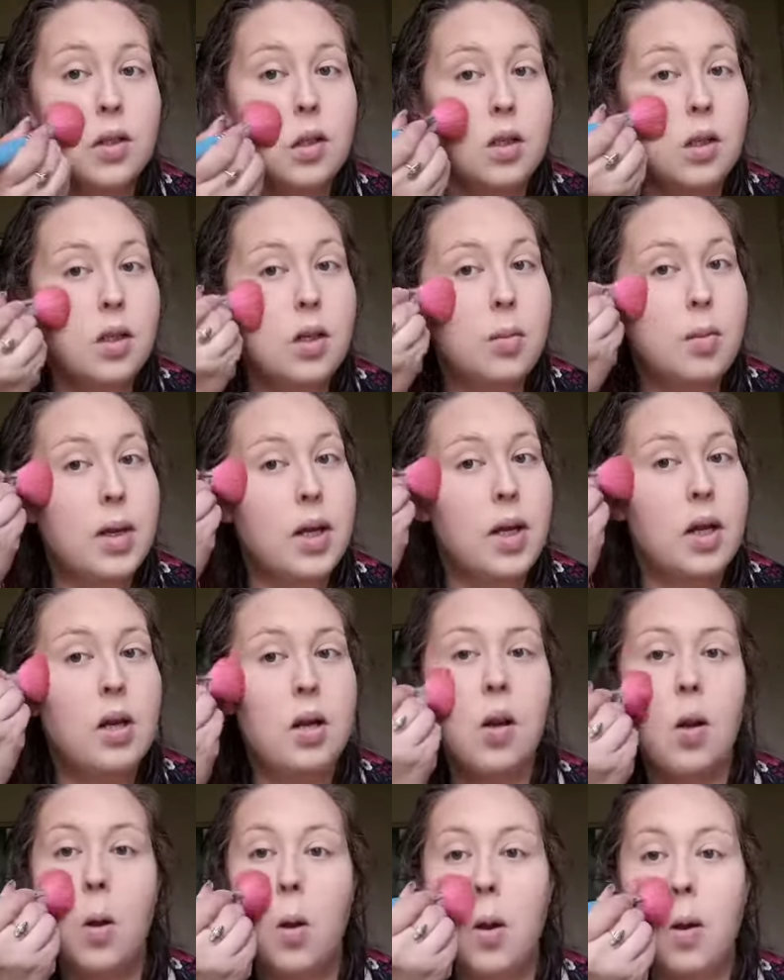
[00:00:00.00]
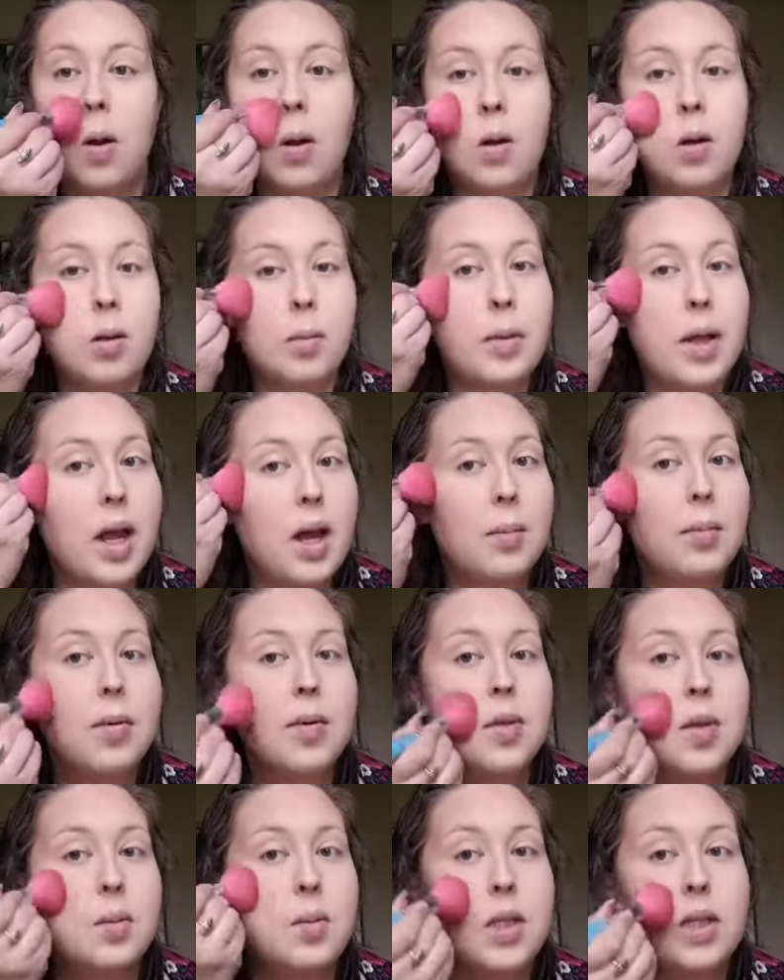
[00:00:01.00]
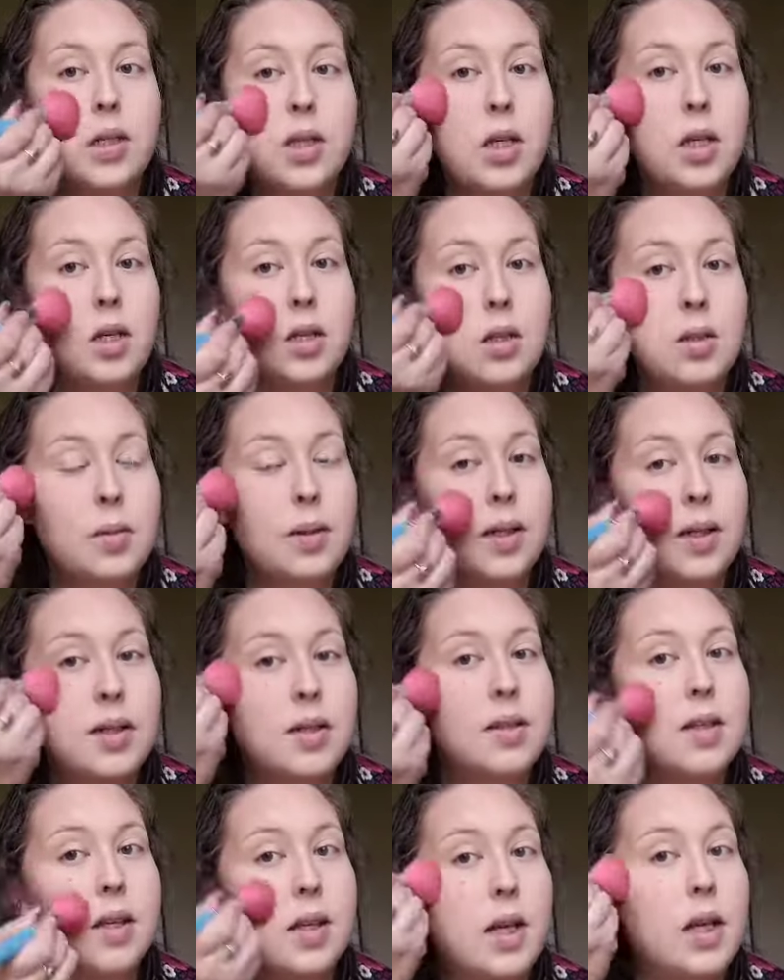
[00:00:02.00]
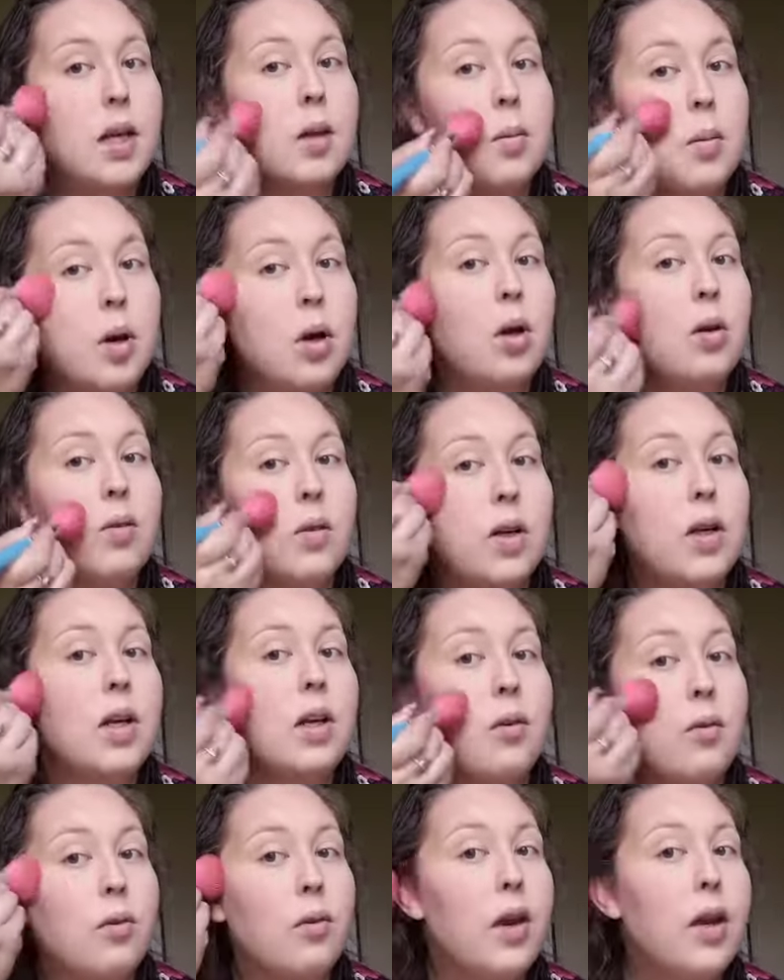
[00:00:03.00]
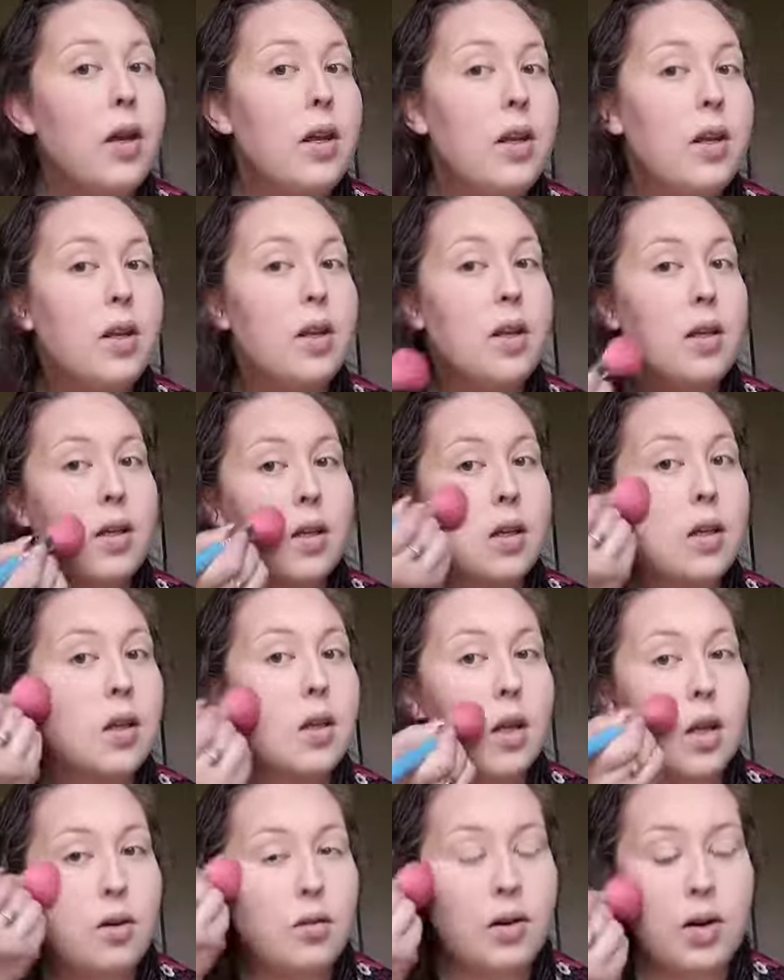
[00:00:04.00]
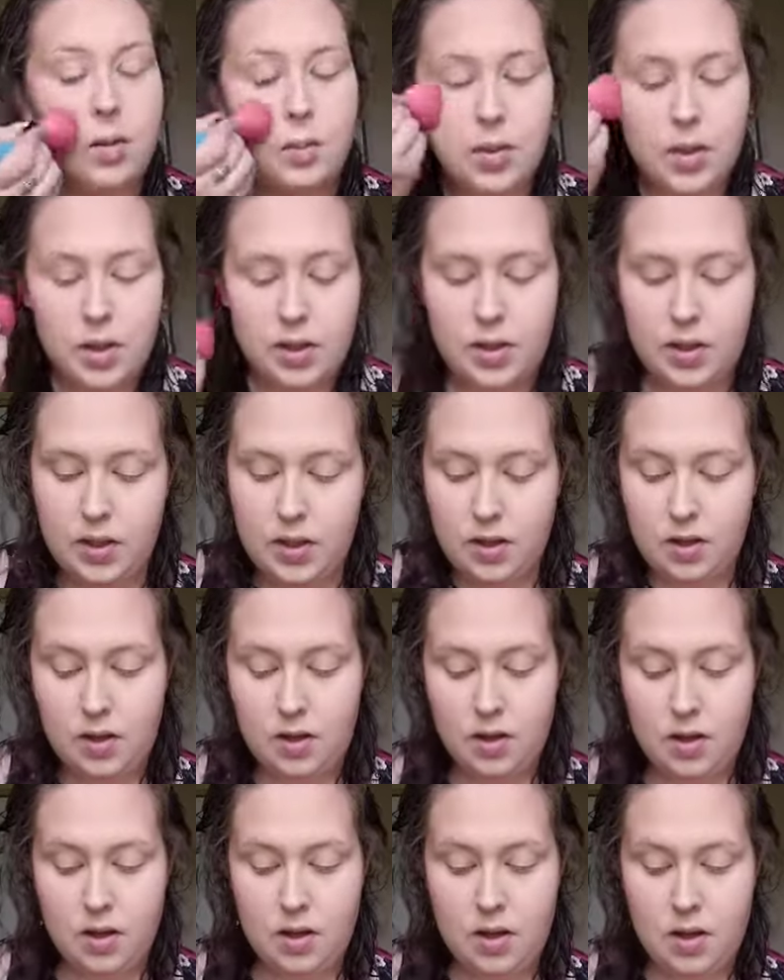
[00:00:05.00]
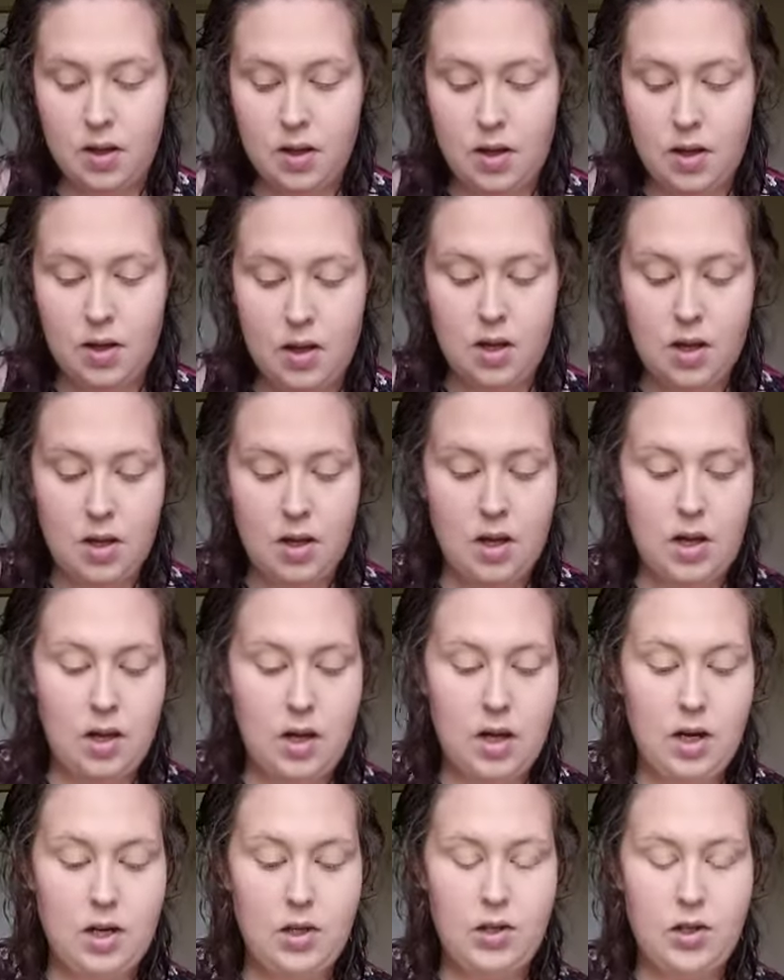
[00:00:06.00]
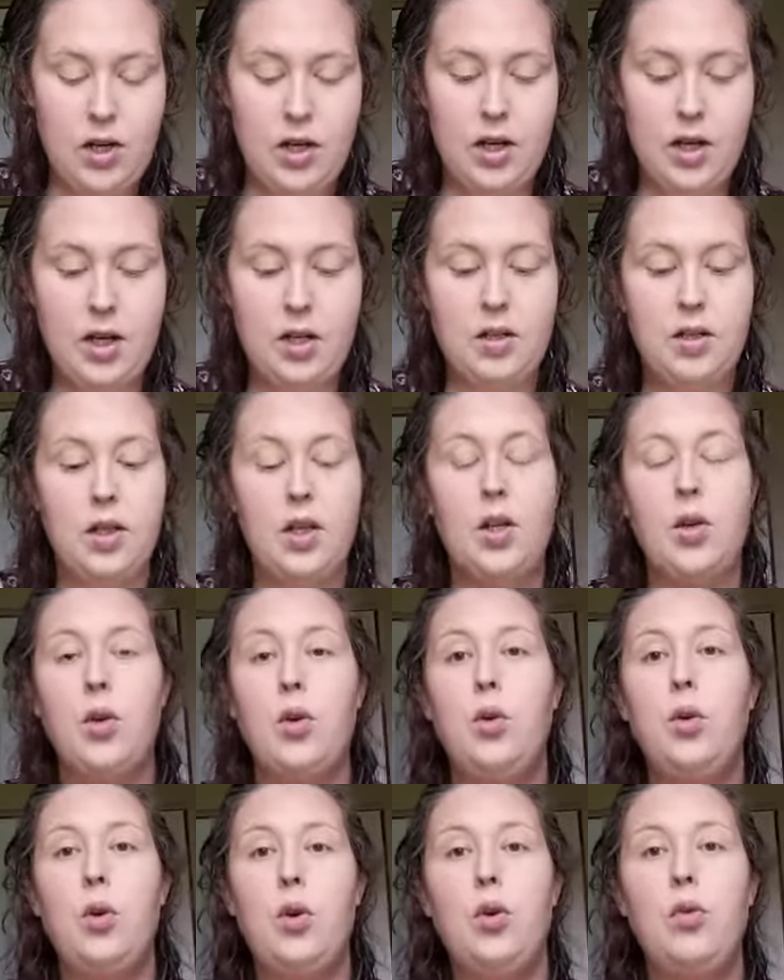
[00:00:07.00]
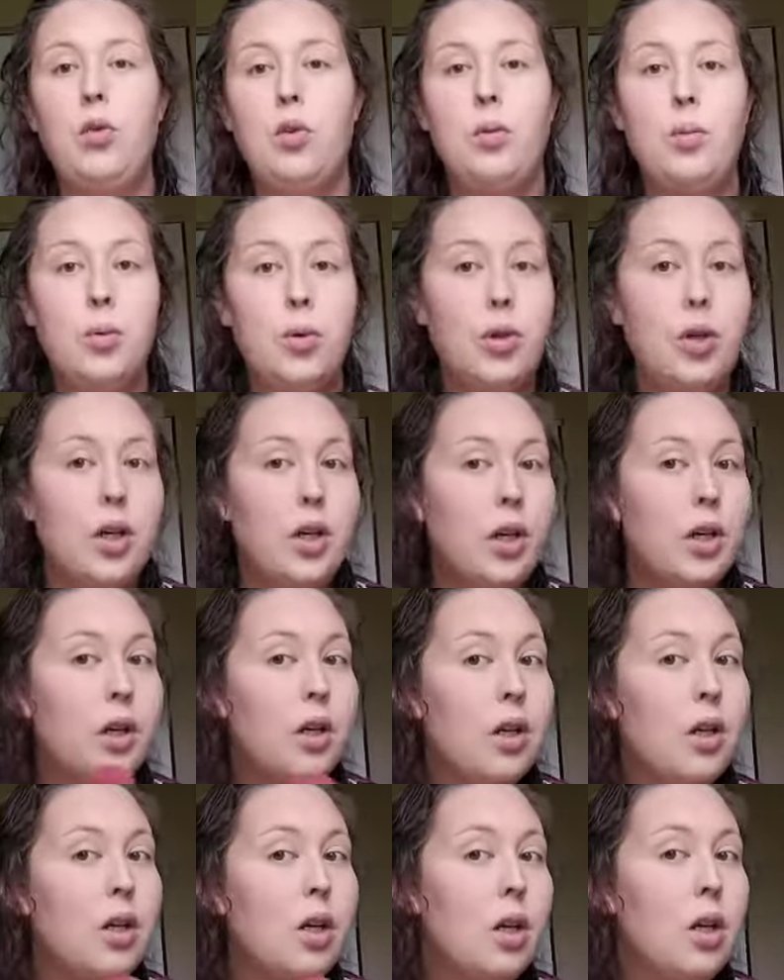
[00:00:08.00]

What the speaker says: a little bit on the apples of my cheeks, because I am already a red person. I try not to go overboard